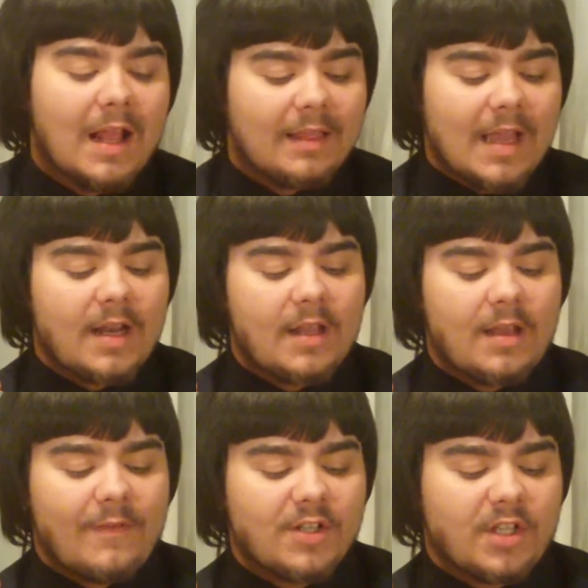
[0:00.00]
That uh,
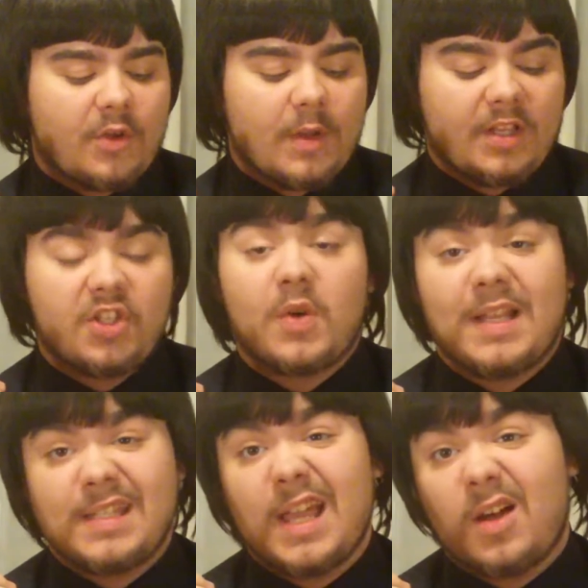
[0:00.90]
eventually quickly
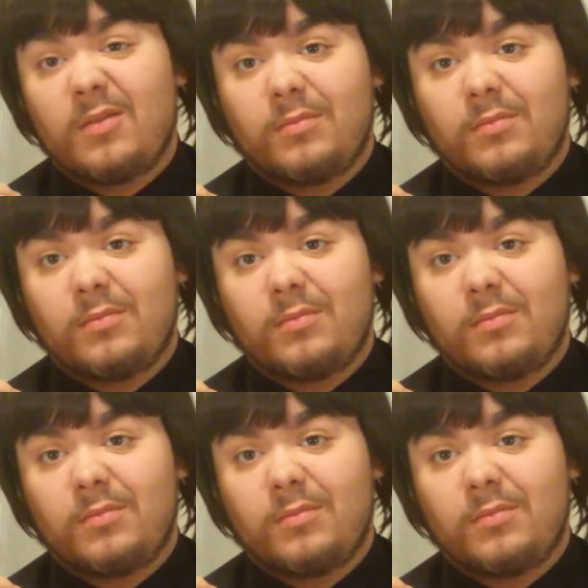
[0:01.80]
dries down.